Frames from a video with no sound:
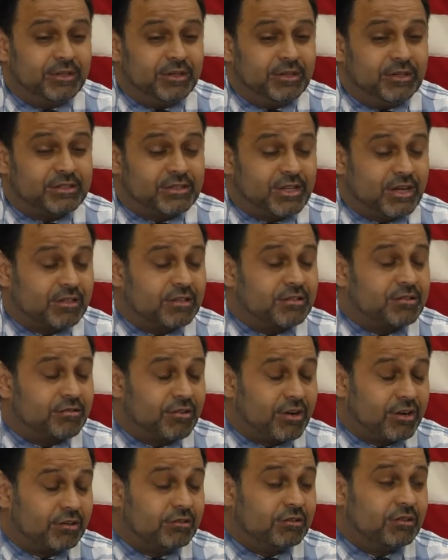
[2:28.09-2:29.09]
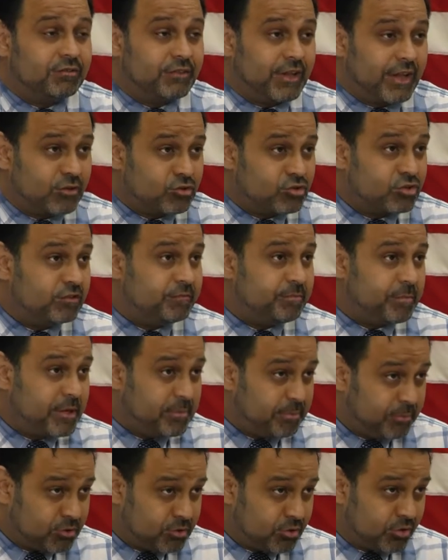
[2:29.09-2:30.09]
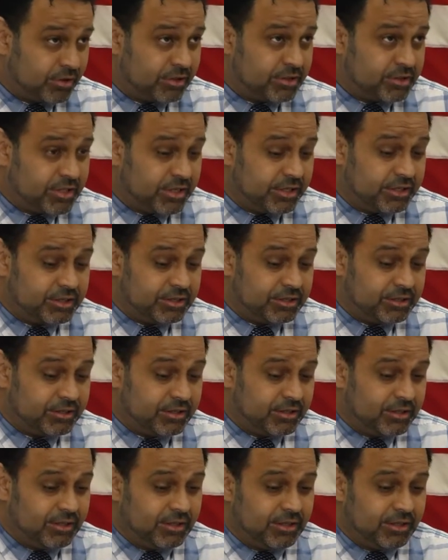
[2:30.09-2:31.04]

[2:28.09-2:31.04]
the executive director of Council of People's Organization.